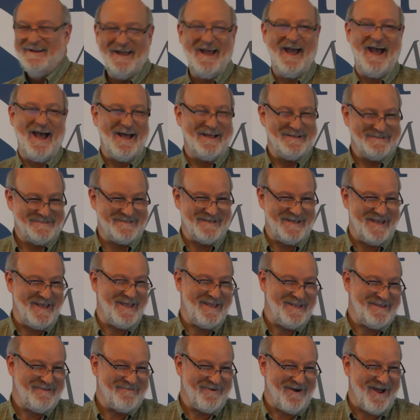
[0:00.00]
yeah,
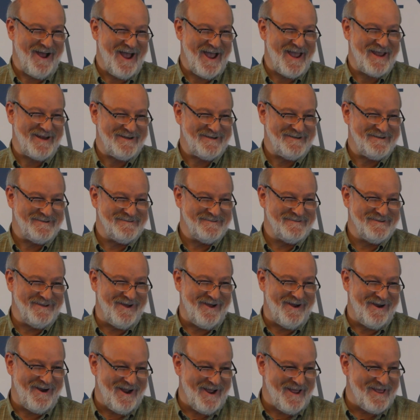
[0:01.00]
see? Right? All
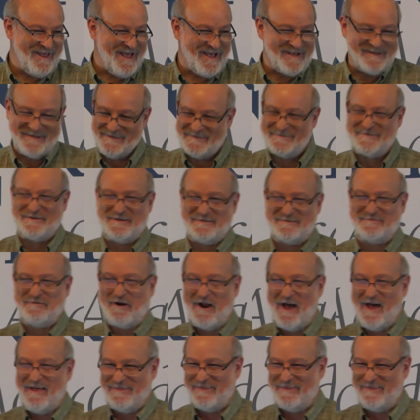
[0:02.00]
right? That's, what I